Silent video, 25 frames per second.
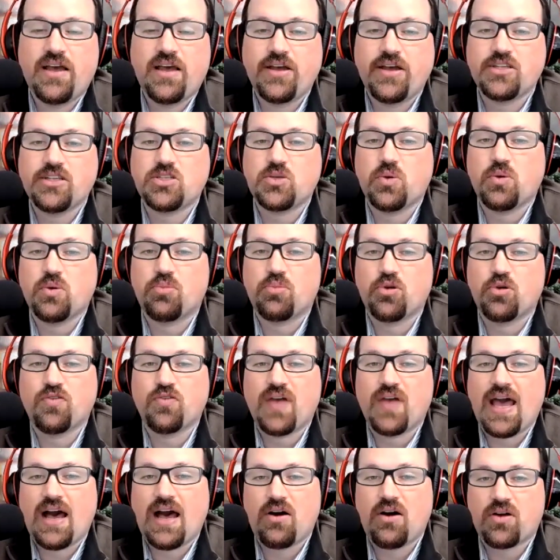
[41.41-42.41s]
to improve
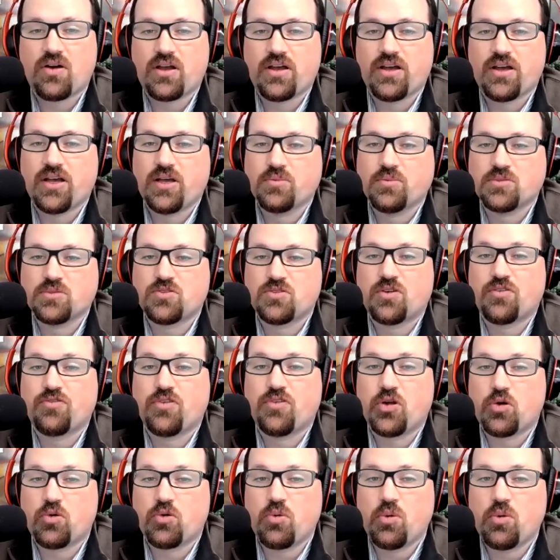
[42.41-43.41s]
outcomes for
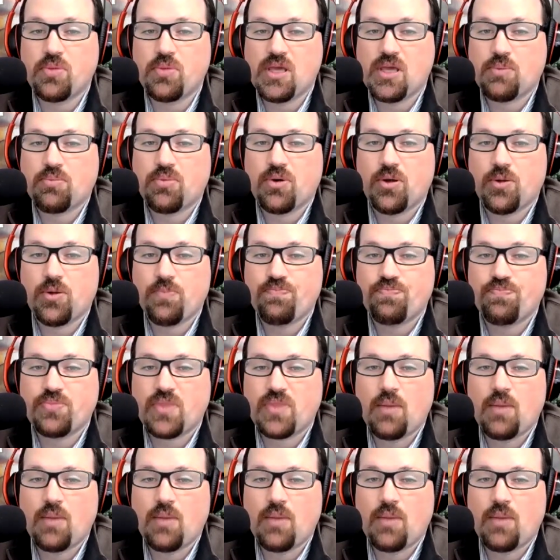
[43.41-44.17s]
vulnerable people